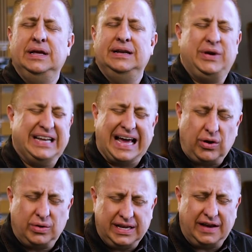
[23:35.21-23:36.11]
We not
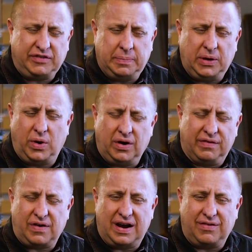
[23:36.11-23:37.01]
only have to beware
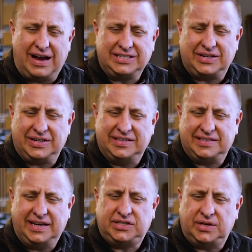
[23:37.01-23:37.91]
of
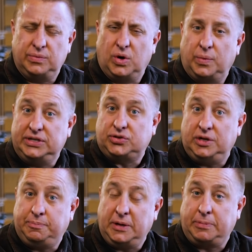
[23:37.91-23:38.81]
rationalization, where we
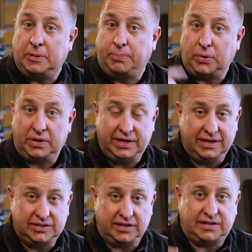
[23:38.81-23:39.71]
treat people poorly
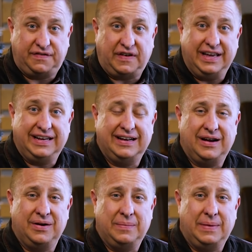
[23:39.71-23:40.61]
and justify it in
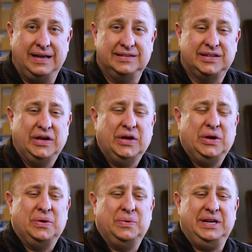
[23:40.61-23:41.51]
our minds,
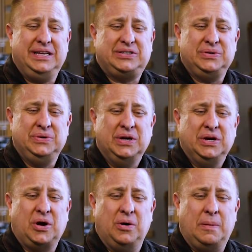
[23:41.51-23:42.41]
we need to
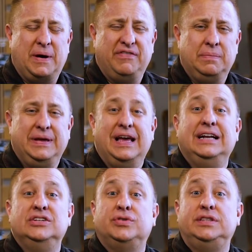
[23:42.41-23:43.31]
go above and beyond
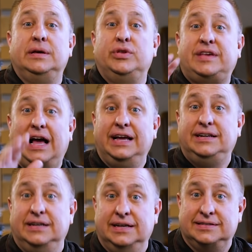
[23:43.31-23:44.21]
and treat them with
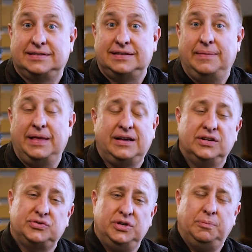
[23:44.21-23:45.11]
kindness. I'm not
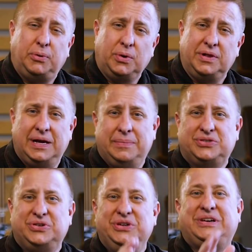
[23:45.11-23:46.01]
going to treat you poorly, I'm going
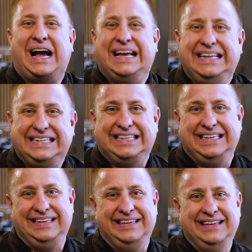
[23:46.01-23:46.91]
to treat you
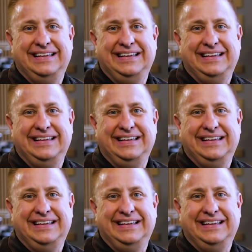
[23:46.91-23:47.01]
kindly.